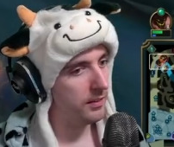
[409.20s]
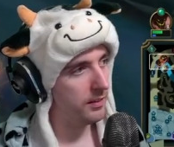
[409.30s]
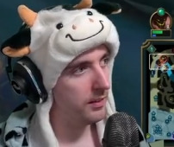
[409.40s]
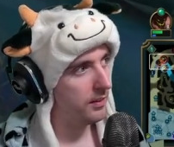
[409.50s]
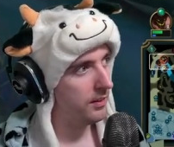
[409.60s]

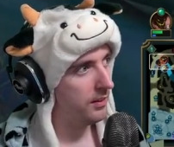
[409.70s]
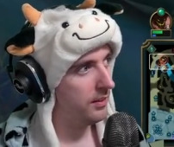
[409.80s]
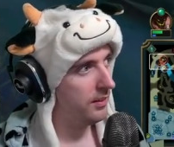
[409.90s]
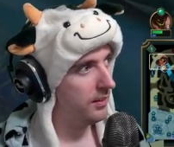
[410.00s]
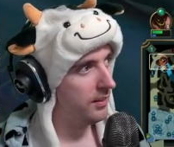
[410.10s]

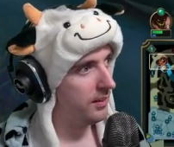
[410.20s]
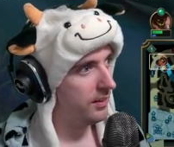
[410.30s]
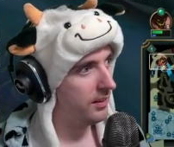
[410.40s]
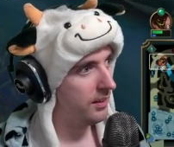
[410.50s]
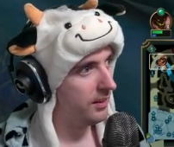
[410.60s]

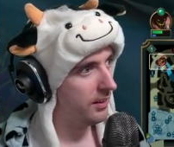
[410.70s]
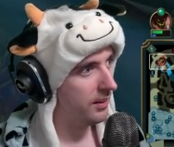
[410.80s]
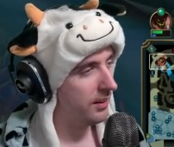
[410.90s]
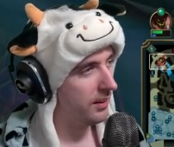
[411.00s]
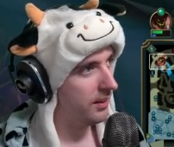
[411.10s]

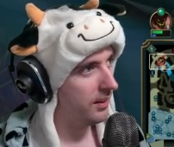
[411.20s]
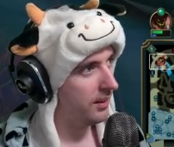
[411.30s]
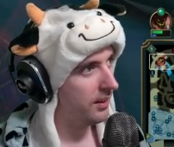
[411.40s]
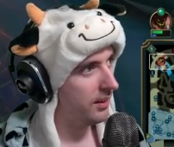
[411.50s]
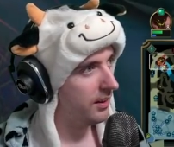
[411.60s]

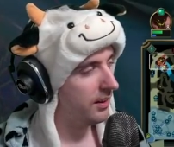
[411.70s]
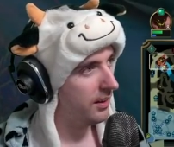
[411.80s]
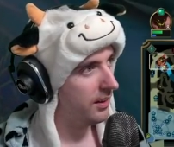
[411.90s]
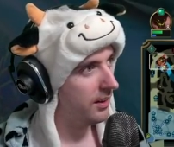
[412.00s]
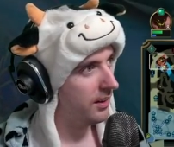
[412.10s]

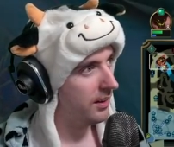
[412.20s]
(silence)